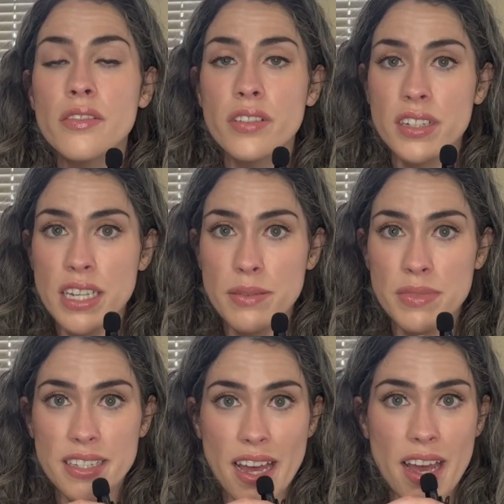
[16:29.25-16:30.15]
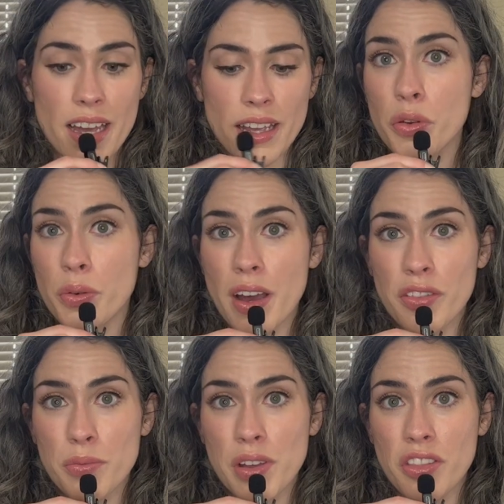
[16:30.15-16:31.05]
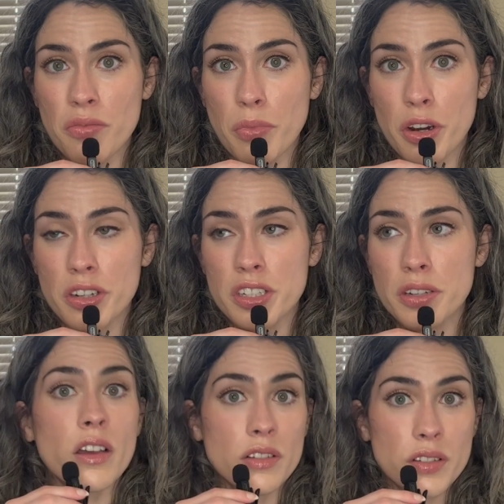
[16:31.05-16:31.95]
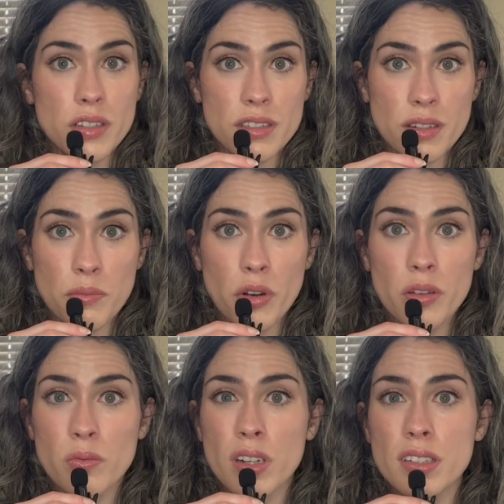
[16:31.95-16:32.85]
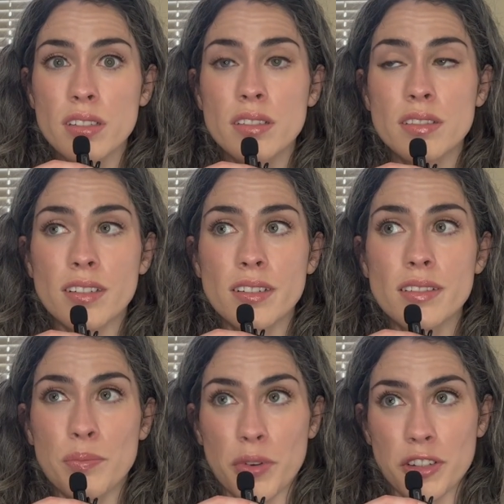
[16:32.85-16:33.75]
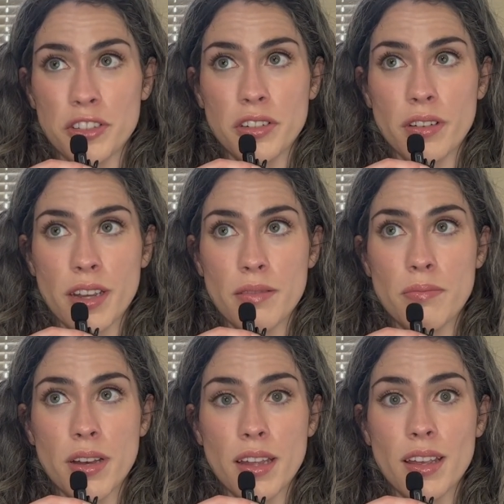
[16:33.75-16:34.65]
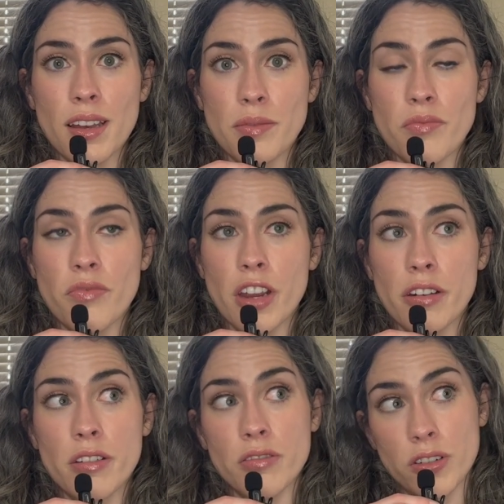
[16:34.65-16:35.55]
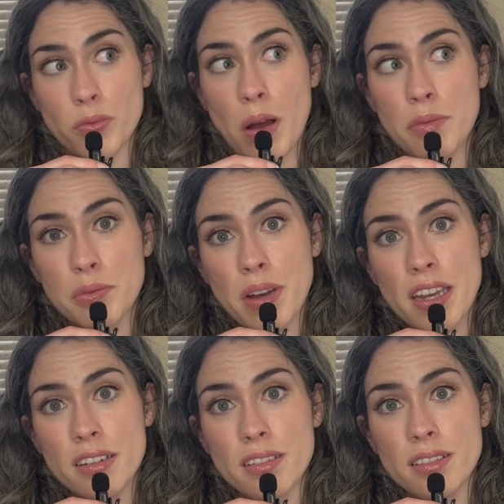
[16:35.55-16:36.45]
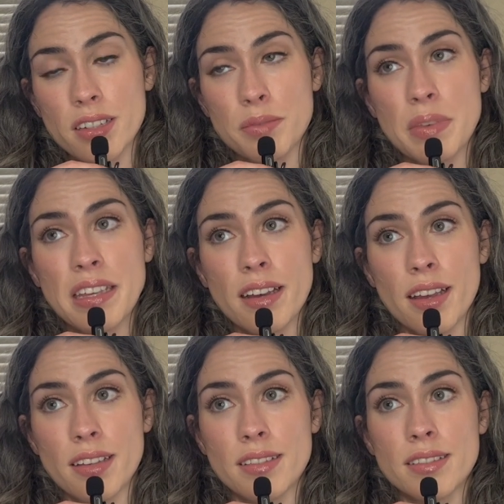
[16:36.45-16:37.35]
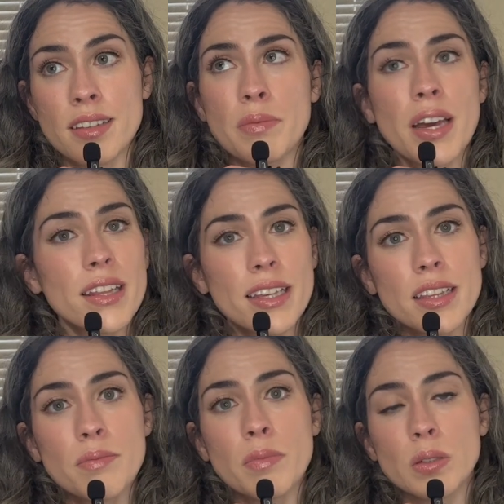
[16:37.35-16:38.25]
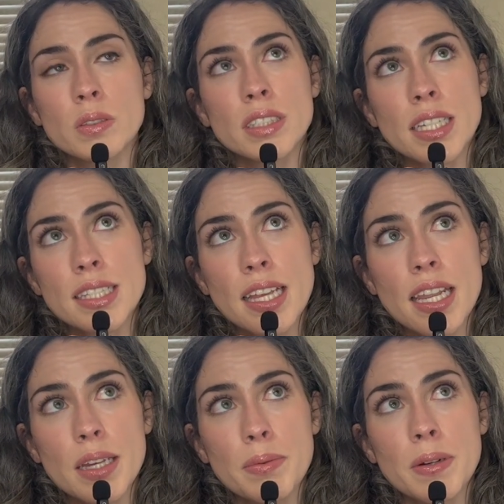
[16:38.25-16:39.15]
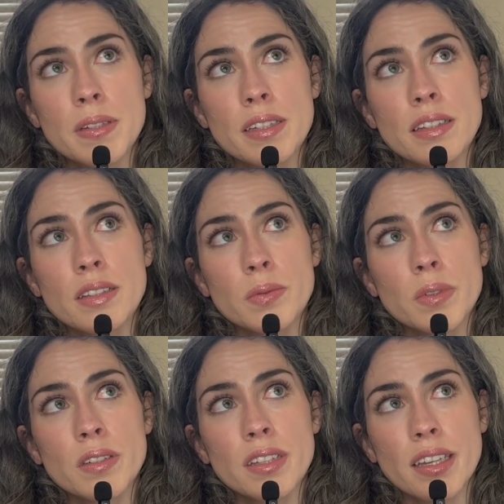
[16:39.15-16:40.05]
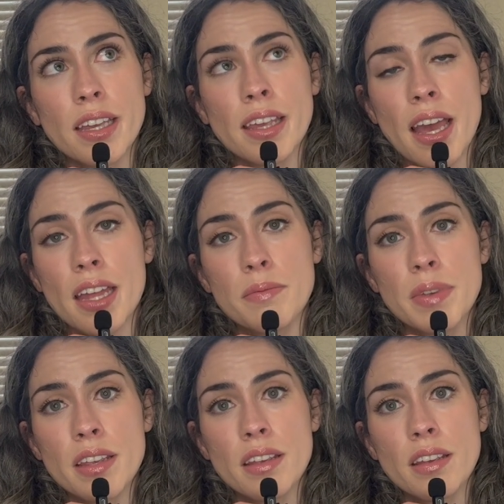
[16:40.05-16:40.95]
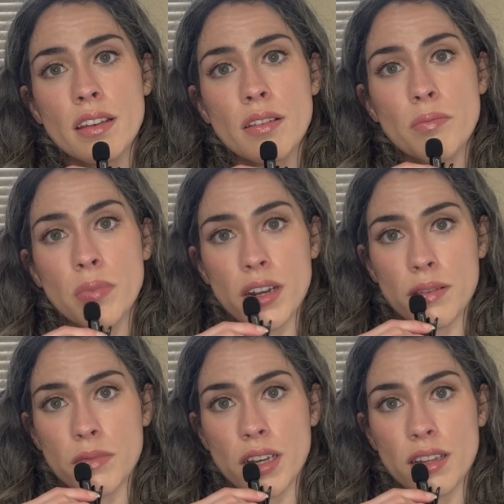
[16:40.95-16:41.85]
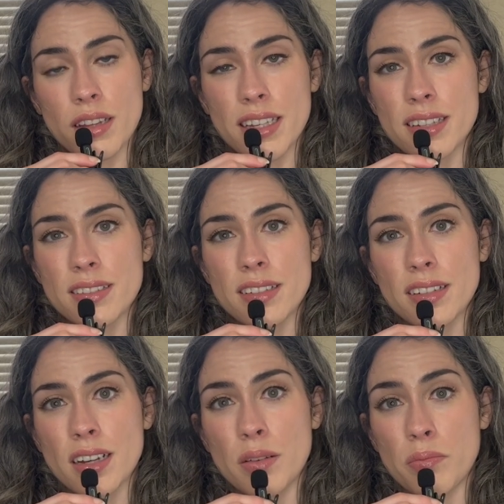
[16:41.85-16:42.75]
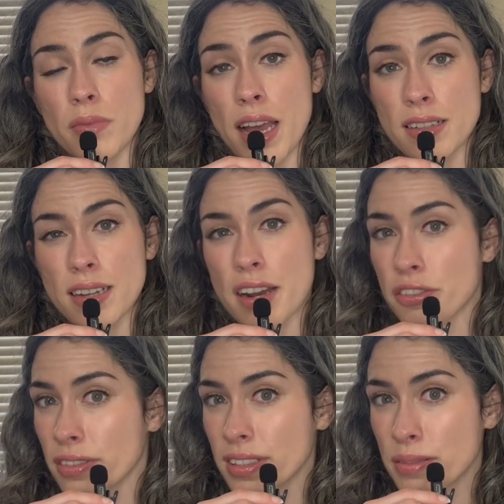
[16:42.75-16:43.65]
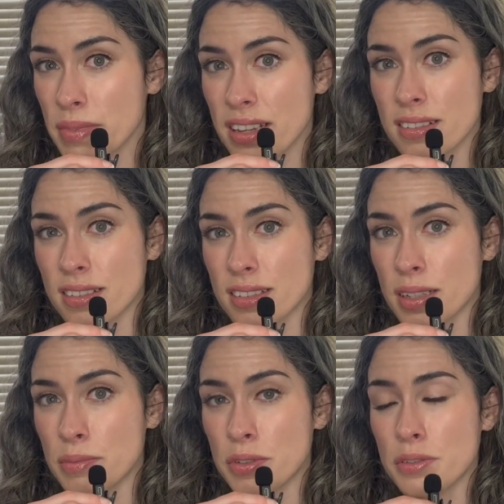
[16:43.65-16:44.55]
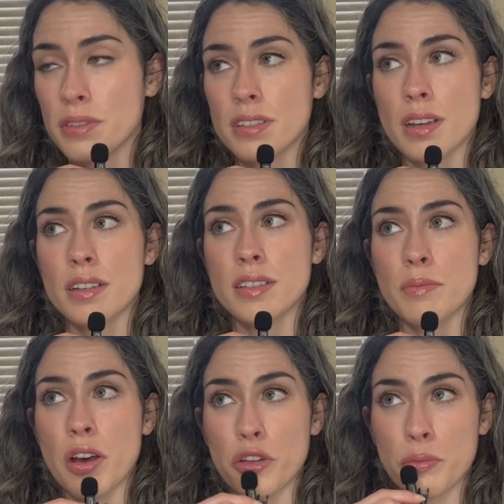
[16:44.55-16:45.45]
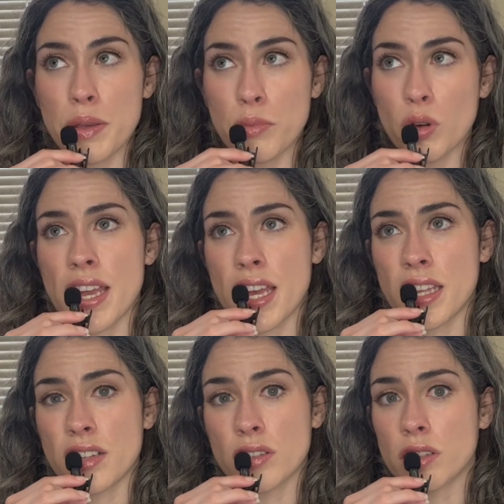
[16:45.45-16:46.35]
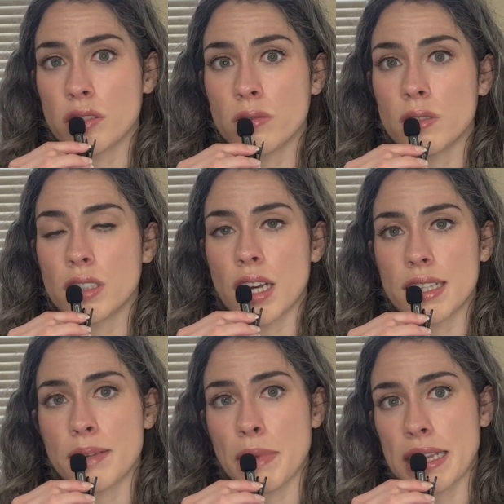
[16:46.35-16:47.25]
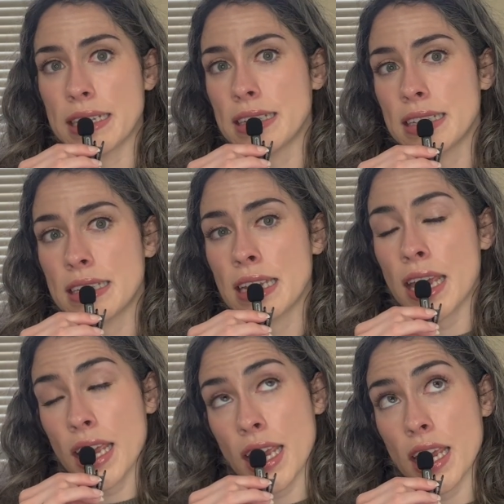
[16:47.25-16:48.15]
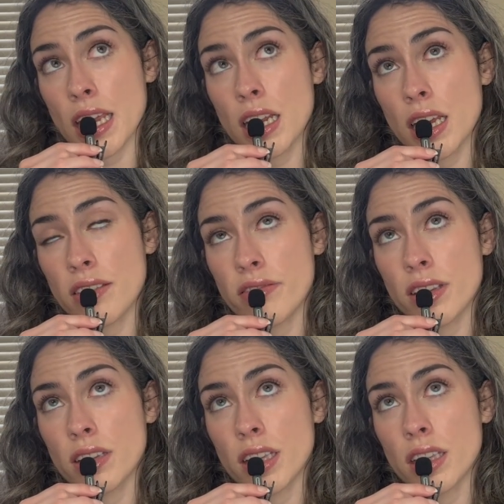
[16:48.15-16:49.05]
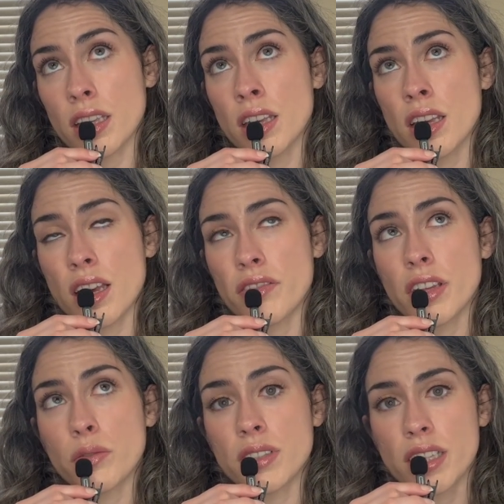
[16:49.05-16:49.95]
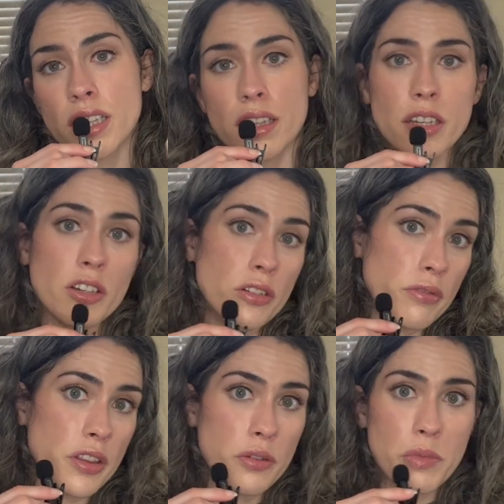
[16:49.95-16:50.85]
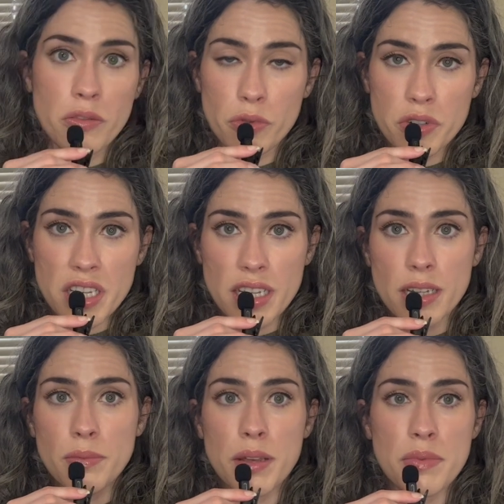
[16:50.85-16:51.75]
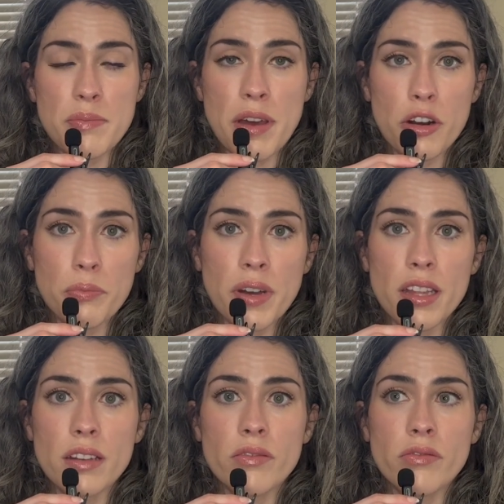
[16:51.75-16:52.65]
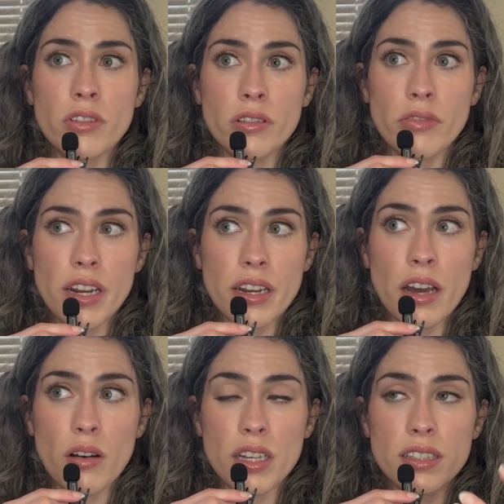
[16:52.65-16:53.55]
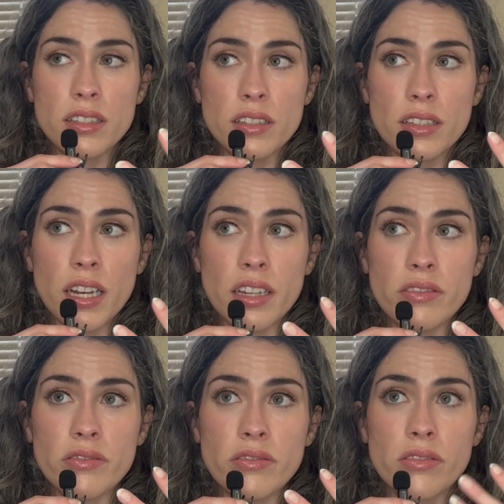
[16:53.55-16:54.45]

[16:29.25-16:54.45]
for Team Stag throughout the month of March. I also at some point want to start a bookstagram, but I'm very overwhelmed by it just because I'm not like the most aesthetic person in the world. Like I can be, but I'm not, like, it doesn't come as naturally to me as it seems to some other people, and it's also a lot to maintain. I feel like once I get like a good rhythm and routine, it might be better, but for right now it's just kind of